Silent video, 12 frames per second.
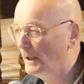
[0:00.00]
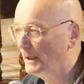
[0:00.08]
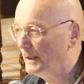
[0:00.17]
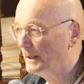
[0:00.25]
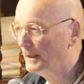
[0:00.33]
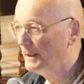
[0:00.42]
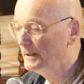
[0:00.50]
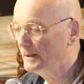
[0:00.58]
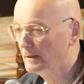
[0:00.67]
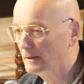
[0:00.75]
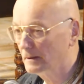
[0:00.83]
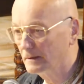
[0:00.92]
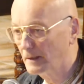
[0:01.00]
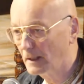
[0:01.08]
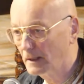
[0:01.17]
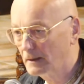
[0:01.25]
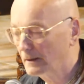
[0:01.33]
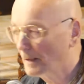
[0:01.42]
He is
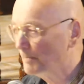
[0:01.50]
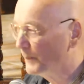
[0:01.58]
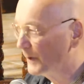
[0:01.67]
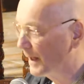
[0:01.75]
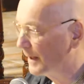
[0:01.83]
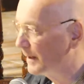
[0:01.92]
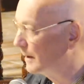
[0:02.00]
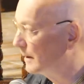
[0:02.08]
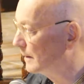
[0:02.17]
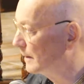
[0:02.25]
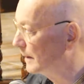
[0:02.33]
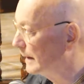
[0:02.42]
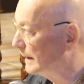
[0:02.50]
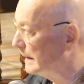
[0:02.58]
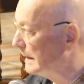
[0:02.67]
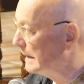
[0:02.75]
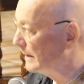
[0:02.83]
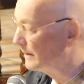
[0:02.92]
Sankirtan Praya.
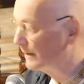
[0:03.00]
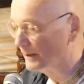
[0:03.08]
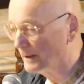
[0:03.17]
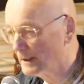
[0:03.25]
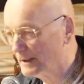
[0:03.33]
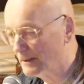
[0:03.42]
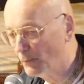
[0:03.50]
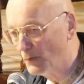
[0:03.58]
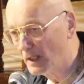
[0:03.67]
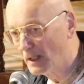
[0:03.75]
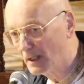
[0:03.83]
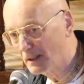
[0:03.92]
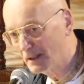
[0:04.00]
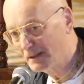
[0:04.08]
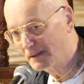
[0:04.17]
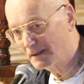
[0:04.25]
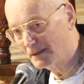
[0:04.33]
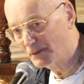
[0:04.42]
He's bringing his
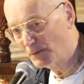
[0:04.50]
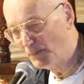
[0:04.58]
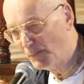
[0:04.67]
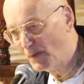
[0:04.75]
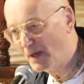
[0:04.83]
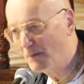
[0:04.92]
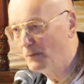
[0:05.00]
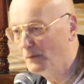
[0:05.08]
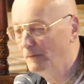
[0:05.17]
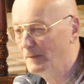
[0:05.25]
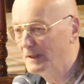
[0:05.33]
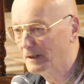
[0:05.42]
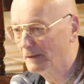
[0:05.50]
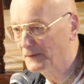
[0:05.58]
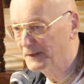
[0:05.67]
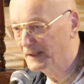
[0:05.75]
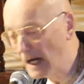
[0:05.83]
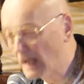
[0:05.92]
supreme movement of
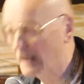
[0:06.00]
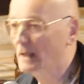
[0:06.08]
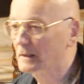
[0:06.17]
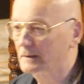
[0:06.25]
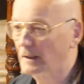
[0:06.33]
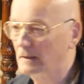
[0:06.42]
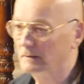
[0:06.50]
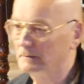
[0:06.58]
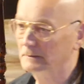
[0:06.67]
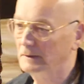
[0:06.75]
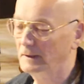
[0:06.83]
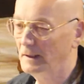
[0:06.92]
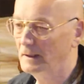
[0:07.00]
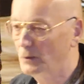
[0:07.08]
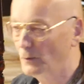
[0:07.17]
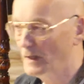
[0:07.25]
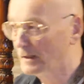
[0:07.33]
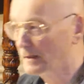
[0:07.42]
Sankirtan. He's
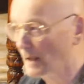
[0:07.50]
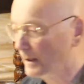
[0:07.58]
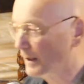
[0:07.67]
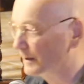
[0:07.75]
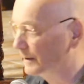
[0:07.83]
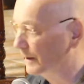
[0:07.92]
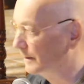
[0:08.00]
doing Sankirtan.